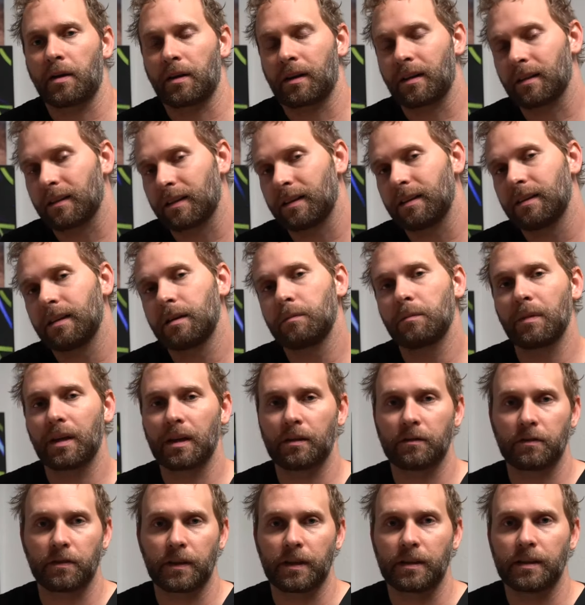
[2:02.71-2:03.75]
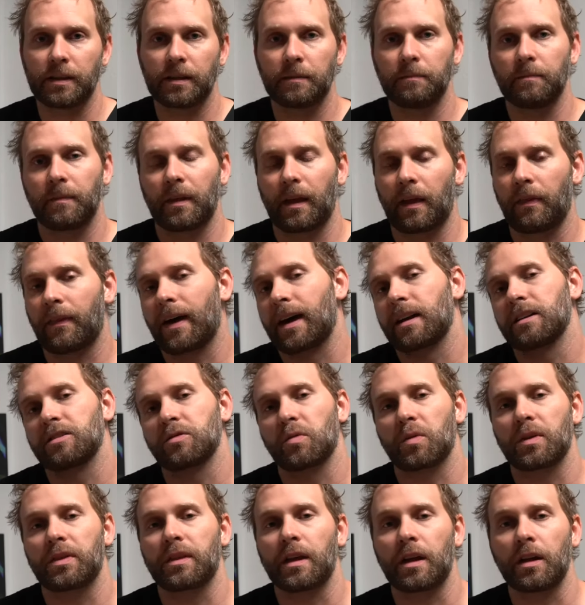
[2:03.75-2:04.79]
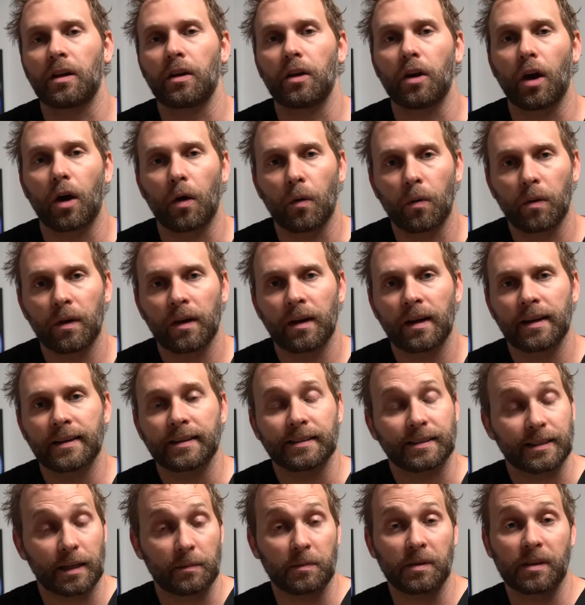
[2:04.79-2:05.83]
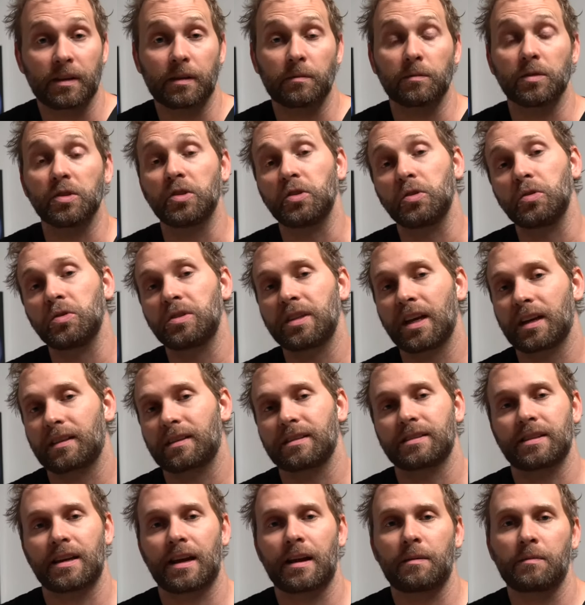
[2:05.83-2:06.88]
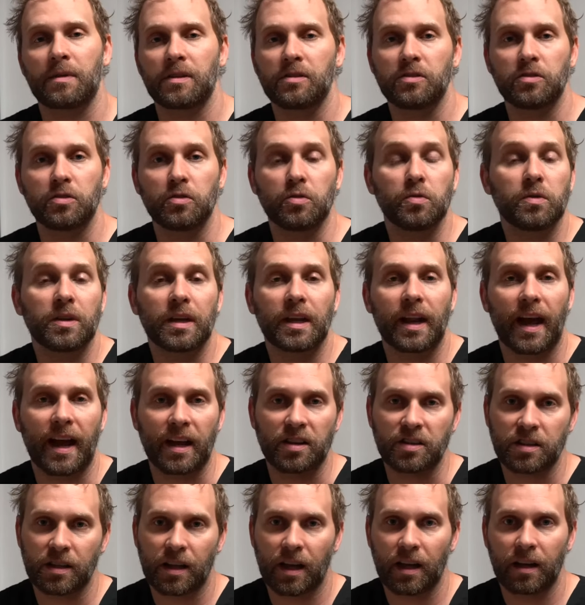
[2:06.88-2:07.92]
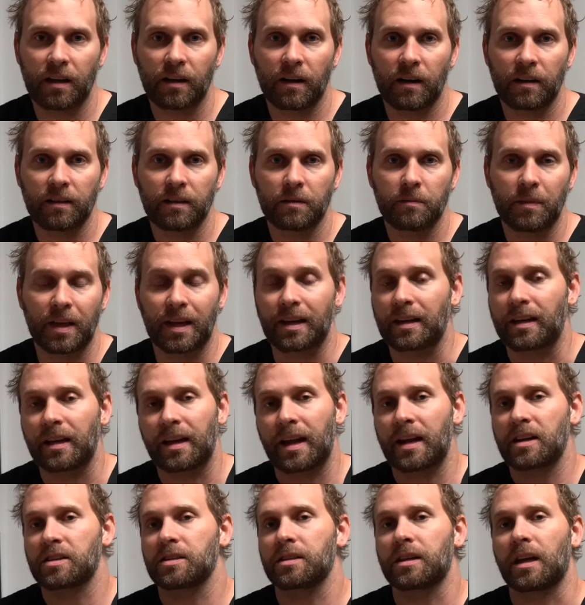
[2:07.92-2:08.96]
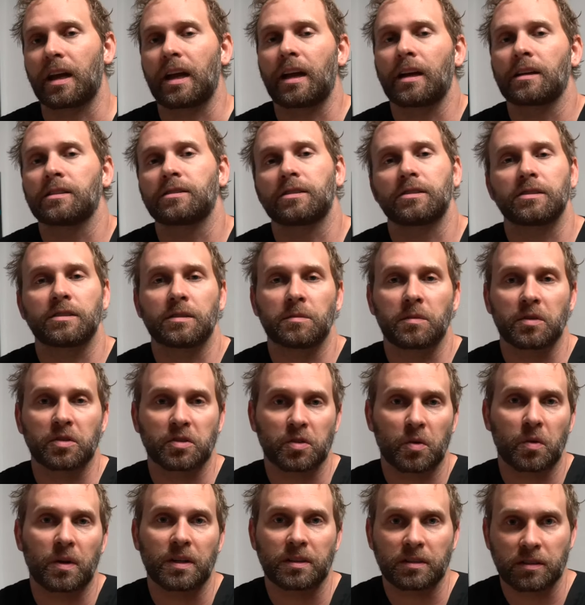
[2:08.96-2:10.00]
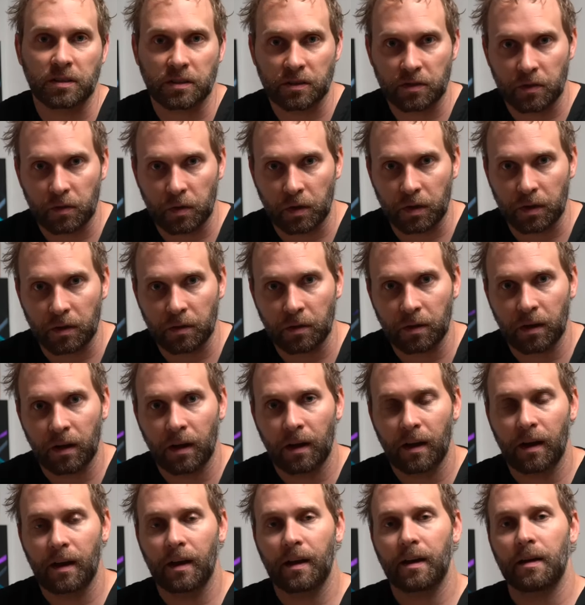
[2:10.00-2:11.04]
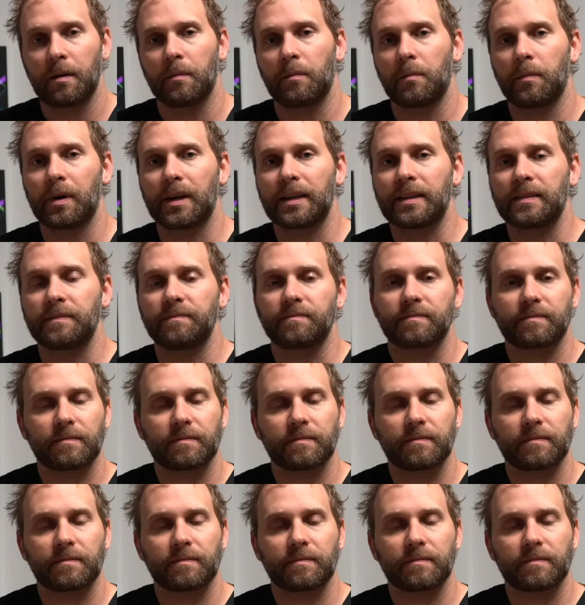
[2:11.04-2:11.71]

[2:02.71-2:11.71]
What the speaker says: to clean them and feed them, and that is what they know. Some of them do take the time and do get educated on them and can actually answer some of those questions for you. But